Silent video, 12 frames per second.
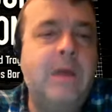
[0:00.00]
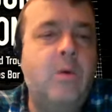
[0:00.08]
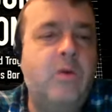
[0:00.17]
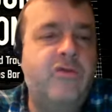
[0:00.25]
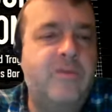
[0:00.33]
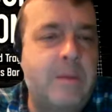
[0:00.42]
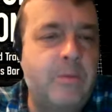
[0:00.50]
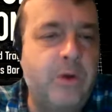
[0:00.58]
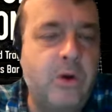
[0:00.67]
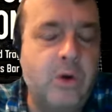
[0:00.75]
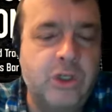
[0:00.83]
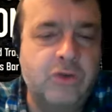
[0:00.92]
They would remember
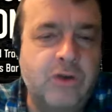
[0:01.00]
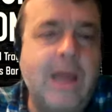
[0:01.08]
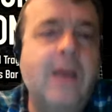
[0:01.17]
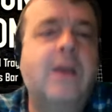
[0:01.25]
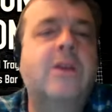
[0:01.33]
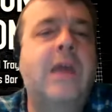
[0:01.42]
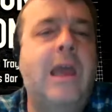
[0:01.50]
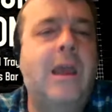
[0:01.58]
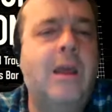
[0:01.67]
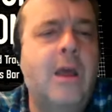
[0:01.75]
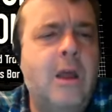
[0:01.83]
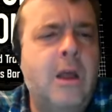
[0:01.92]
your drink.
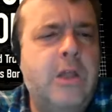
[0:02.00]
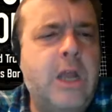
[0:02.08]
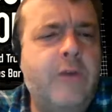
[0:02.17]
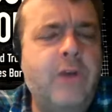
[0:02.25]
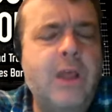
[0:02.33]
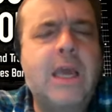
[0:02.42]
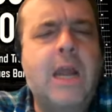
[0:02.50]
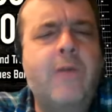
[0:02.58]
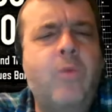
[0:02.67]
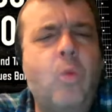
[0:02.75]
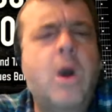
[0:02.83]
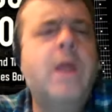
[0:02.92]
They they really kind
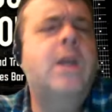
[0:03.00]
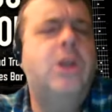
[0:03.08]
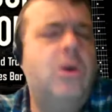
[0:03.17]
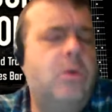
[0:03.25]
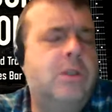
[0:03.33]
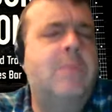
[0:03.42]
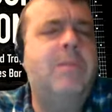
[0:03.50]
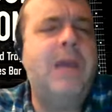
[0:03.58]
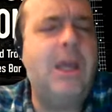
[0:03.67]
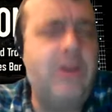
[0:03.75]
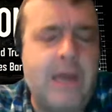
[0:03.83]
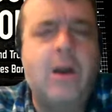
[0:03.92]
of wanted you to
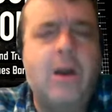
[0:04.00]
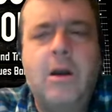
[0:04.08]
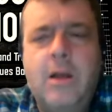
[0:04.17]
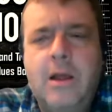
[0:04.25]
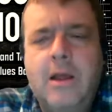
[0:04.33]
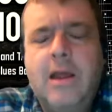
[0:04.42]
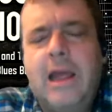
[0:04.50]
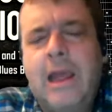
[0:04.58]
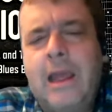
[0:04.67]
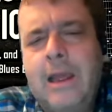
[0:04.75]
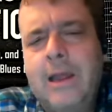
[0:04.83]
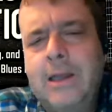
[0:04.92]
be there
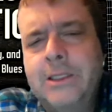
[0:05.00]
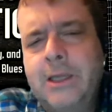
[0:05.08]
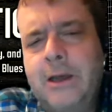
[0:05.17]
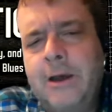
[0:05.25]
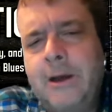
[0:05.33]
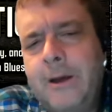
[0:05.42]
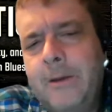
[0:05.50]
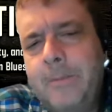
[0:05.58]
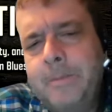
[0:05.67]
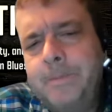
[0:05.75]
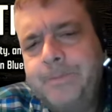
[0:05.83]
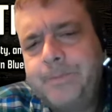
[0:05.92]
and
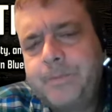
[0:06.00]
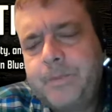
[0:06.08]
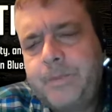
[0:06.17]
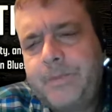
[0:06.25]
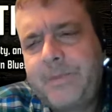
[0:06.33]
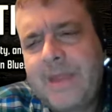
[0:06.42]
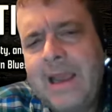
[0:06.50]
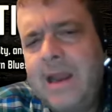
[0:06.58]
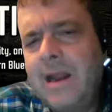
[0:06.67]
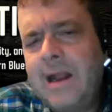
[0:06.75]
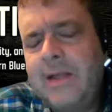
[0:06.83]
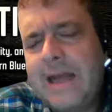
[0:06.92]
um,
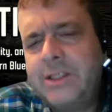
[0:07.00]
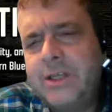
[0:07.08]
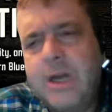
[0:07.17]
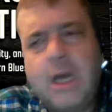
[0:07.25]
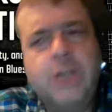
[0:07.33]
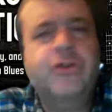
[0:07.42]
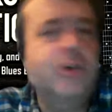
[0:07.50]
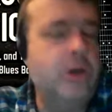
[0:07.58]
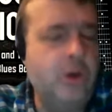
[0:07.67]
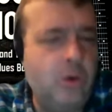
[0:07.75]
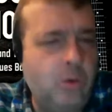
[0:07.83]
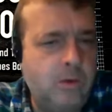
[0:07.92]
and uh, that's not
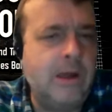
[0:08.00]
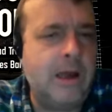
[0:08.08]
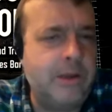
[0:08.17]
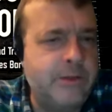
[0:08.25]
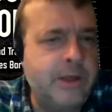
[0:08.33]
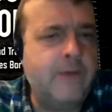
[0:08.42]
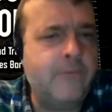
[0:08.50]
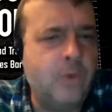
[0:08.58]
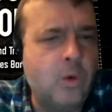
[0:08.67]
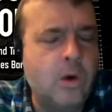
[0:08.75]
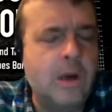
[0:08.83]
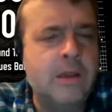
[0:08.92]
true i think
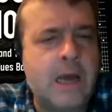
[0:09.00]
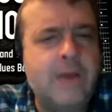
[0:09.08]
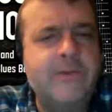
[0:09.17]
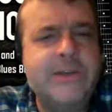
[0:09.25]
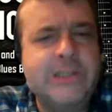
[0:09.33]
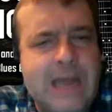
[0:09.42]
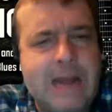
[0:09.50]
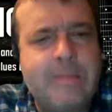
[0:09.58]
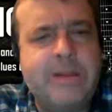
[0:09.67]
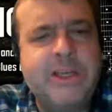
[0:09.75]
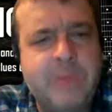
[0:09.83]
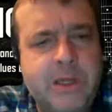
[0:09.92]
for a lot of
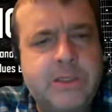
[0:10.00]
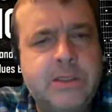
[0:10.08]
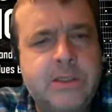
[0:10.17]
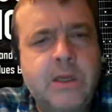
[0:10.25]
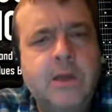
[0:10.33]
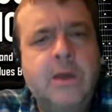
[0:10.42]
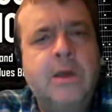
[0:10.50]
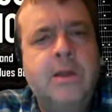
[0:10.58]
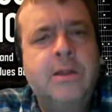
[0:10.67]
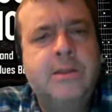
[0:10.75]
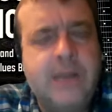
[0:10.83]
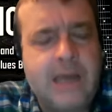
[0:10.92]
establishments
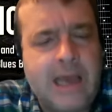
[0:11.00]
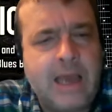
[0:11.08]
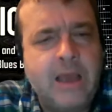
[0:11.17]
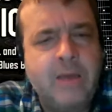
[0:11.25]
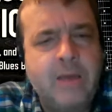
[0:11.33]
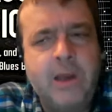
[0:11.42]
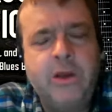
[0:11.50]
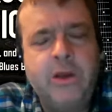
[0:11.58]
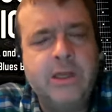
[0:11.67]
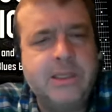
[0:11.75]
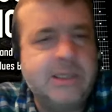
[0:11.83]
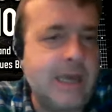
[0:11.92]
today i mean you
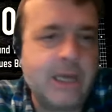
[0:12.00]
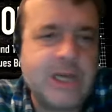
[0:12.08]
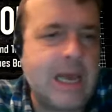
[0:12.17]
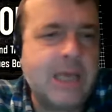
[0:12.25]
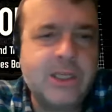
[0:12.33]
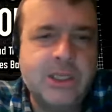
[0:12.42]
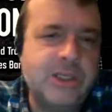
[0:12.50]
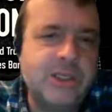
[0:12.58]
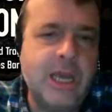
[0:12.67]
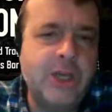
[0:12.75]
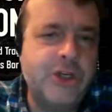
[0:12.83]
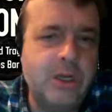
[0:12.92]
could stay at jackson
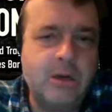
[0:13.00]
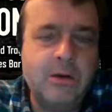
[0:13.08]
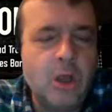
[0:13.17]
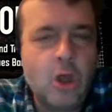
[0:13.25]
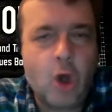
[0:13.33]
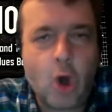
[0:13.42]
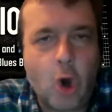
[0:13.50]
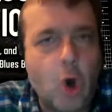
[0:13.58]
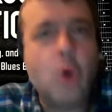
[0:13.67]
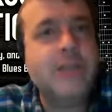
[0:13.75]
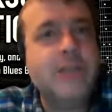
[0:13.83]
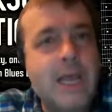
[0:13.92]
station
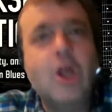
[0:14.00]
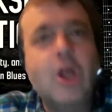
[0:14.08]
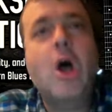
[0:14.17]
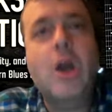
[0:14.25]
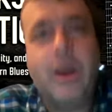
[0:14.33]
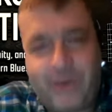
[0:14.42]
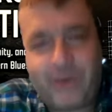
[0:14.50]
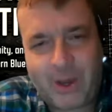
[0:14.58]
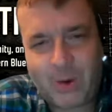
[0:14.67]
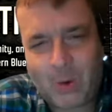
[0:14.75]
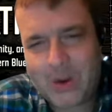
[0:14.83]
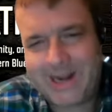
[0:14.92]
all day long if
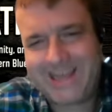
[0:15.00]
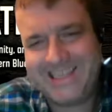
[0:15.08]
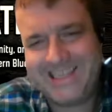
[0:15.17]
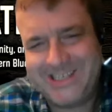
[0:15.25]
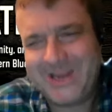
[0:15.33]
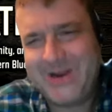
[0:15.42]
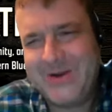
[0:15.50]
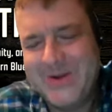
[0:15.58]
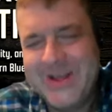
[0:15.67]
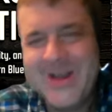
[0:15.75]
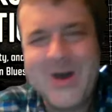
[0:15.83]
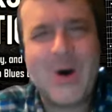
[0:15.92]
you wanted to
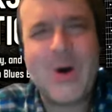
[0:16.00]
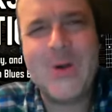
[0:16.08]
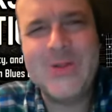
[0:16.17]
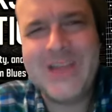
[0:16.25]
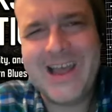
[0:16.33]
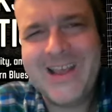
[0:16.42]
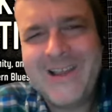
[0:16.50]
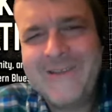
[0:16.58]
all, night,